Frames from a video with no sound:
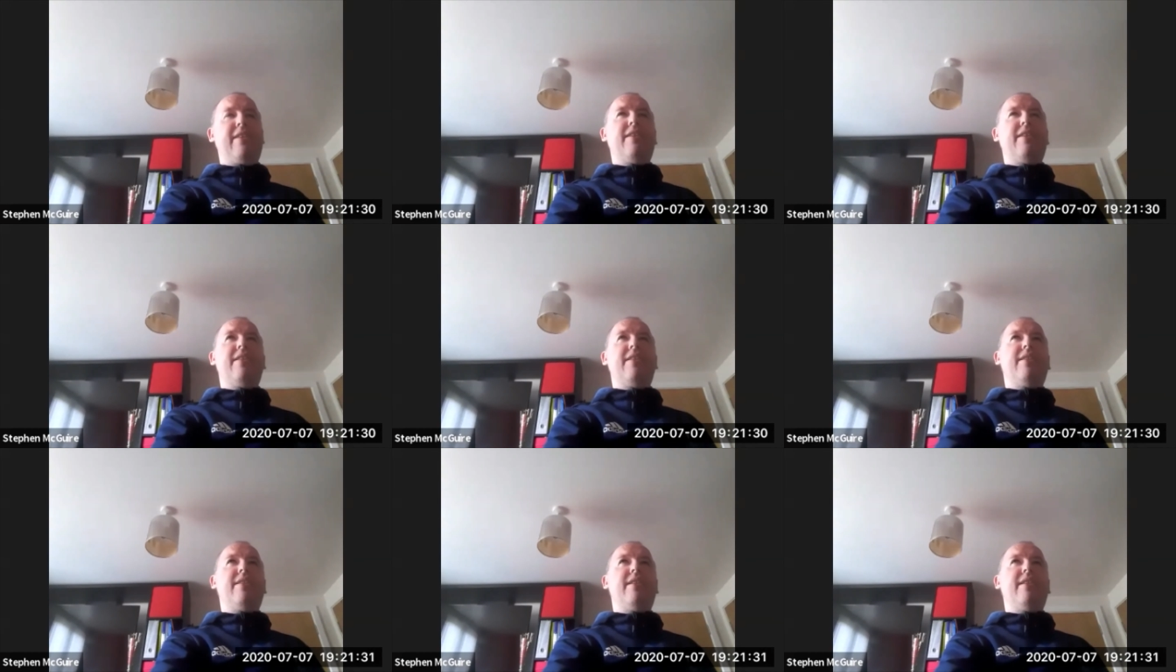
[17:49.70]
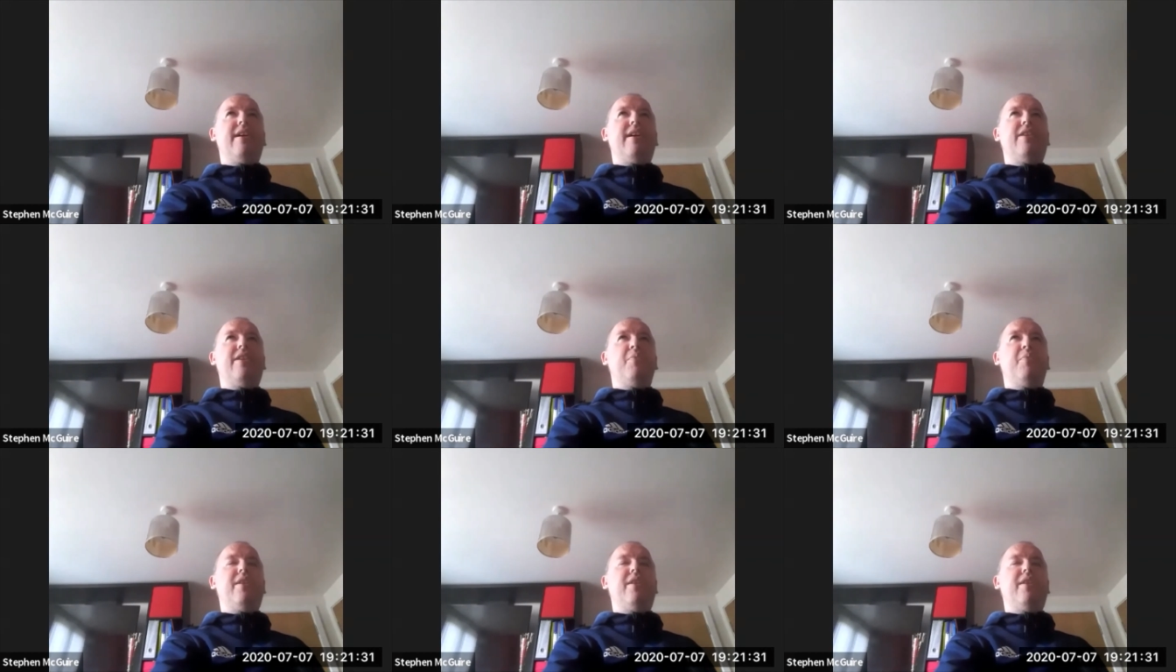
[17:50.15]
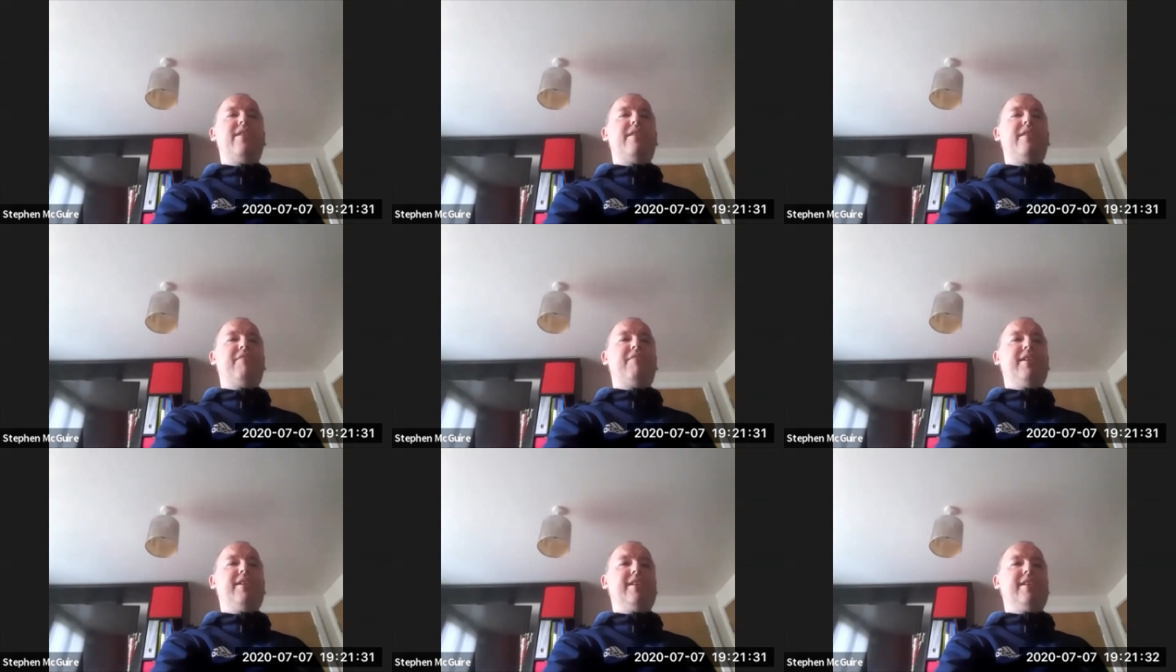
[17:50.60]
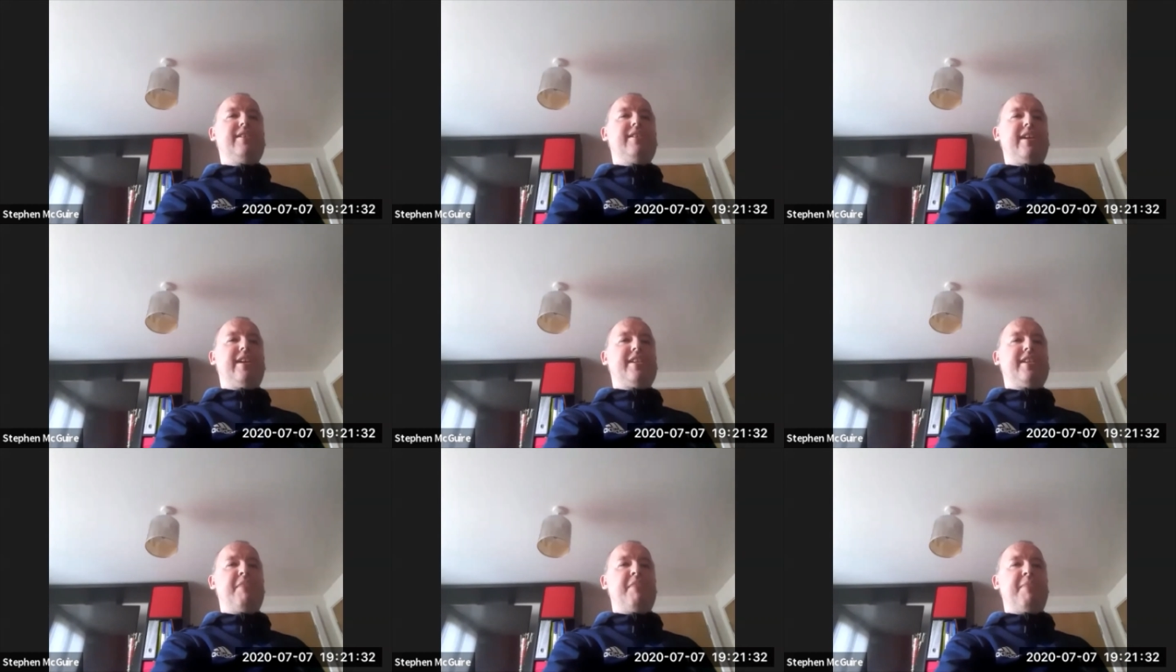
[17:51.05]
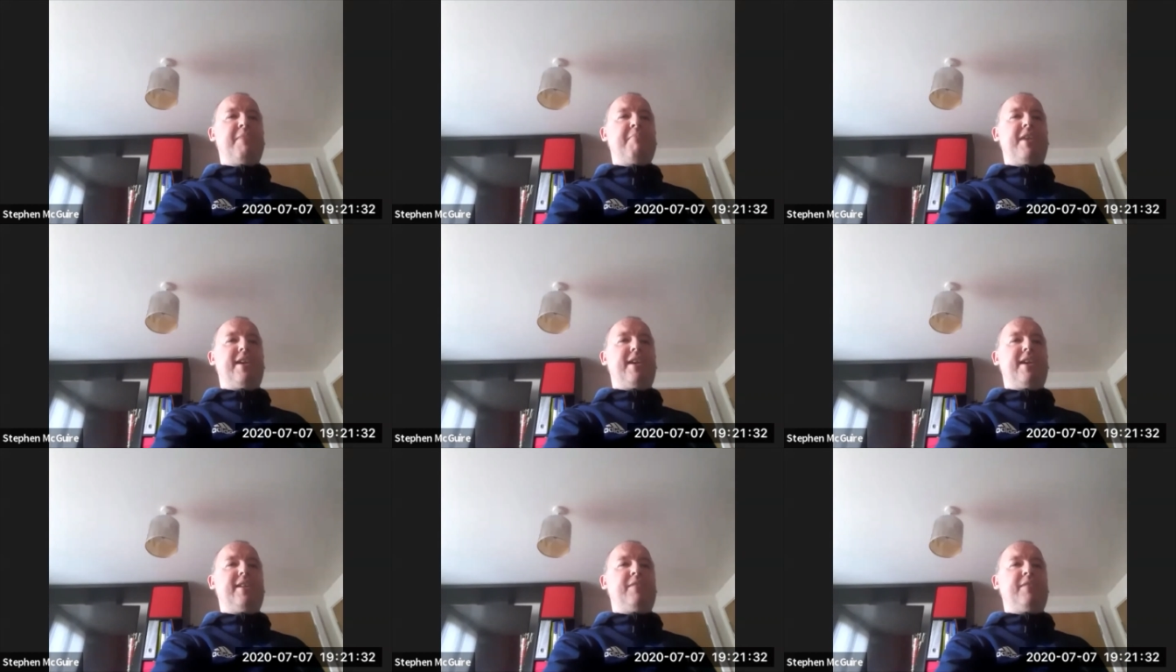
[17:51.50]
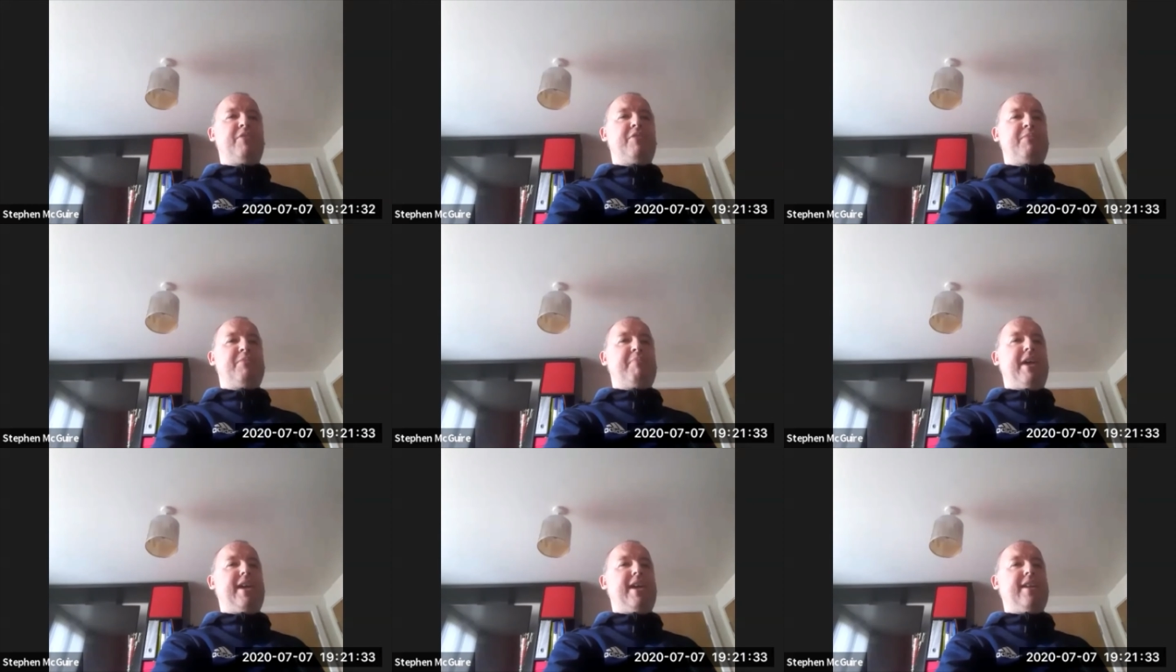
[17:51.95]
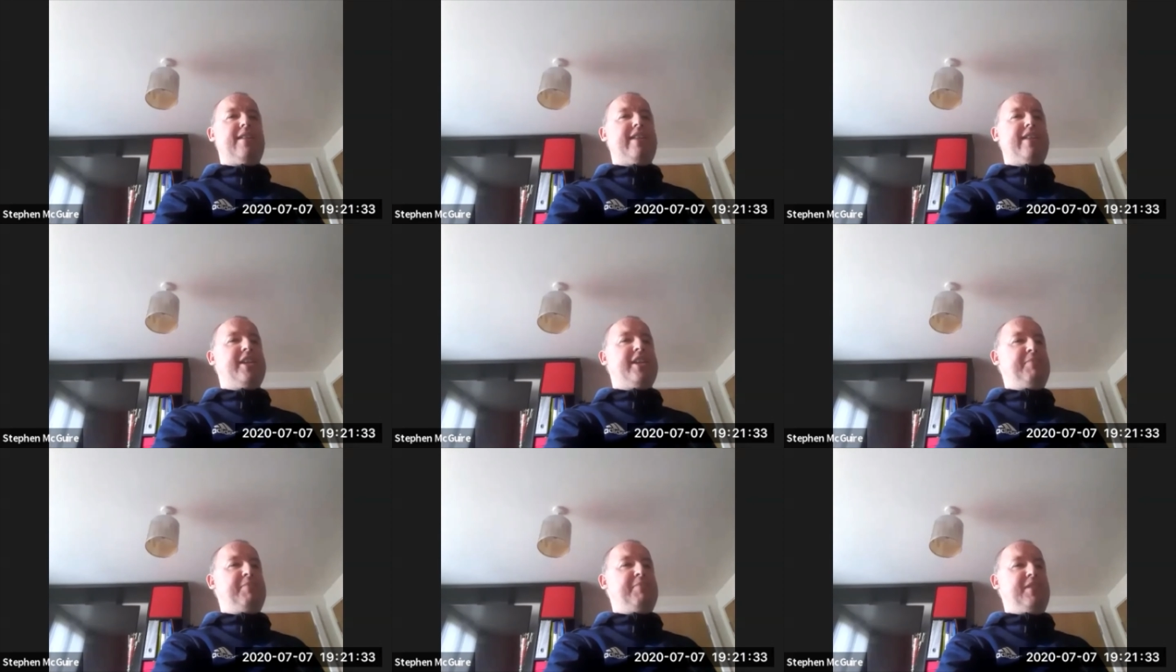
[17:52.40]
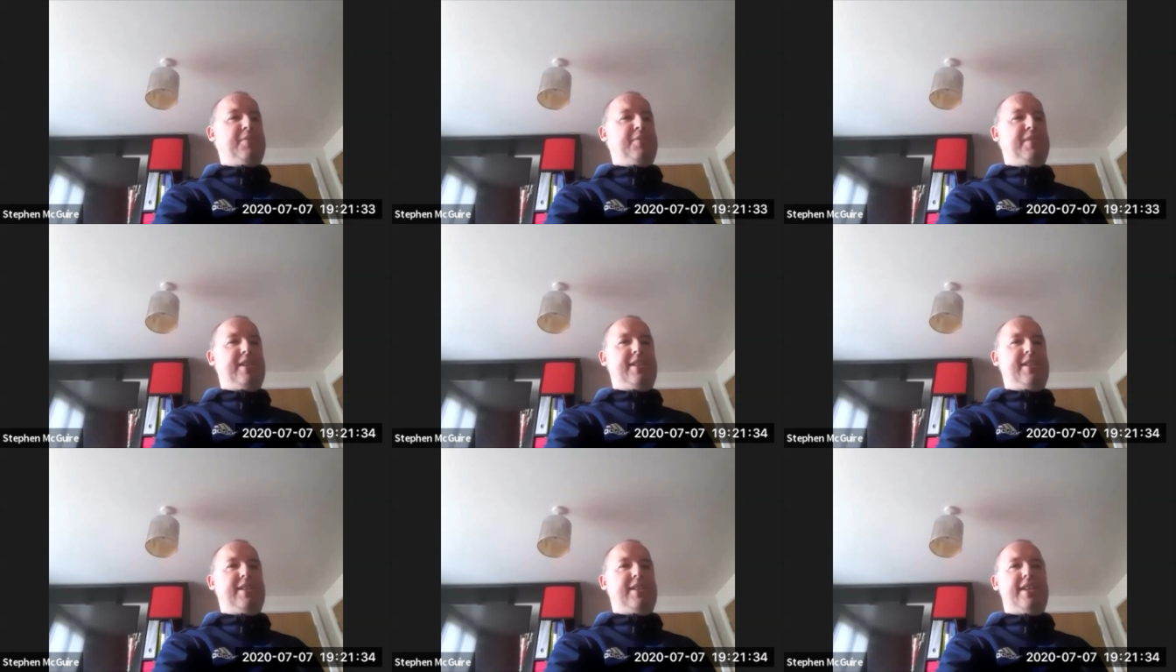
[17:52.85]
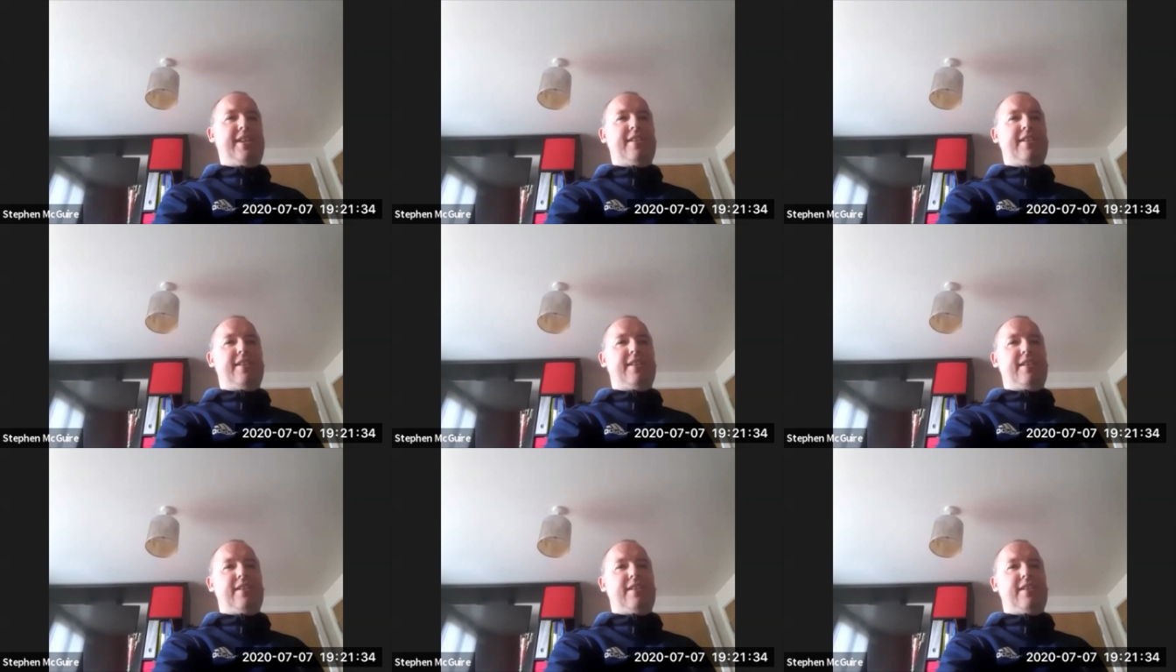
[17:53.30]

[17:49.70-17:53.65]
the one that really sticks in my mind was back in Lisbon, 2010.